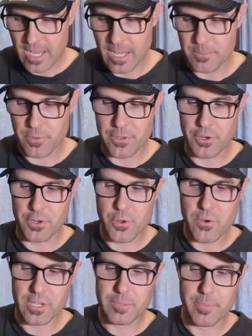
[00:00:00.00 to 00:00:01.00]
comes with your
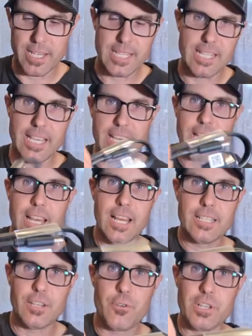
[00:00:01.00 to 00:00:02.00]
U S B C
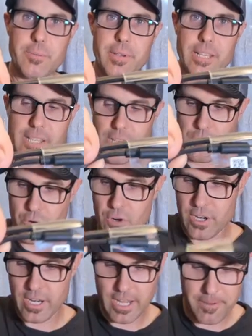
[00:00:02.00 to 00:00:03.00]
to U S B C
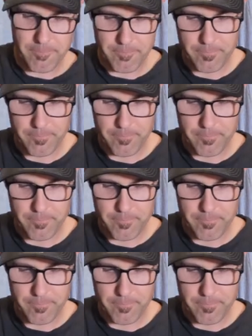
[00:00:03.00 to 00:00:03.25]
cord.